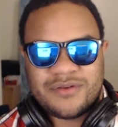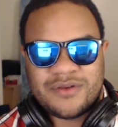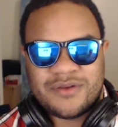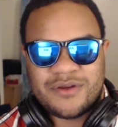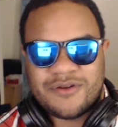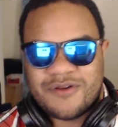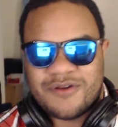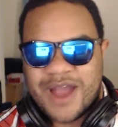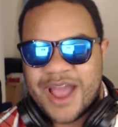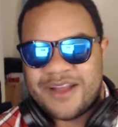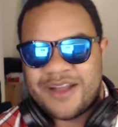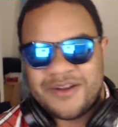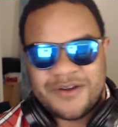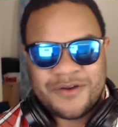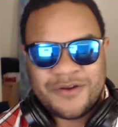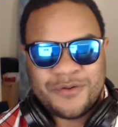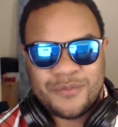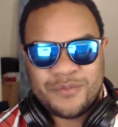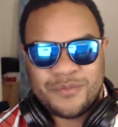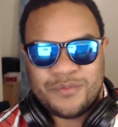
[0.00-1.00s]
a
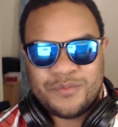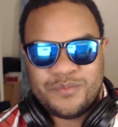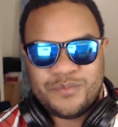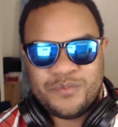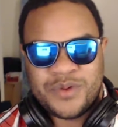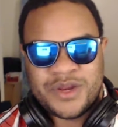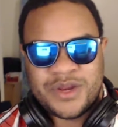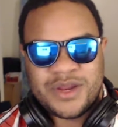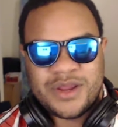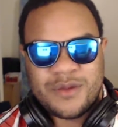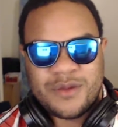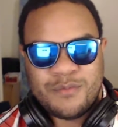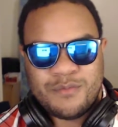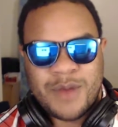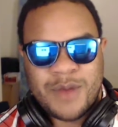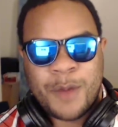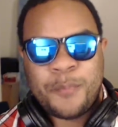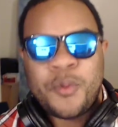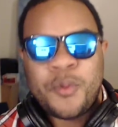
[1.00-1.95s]
cracker, but my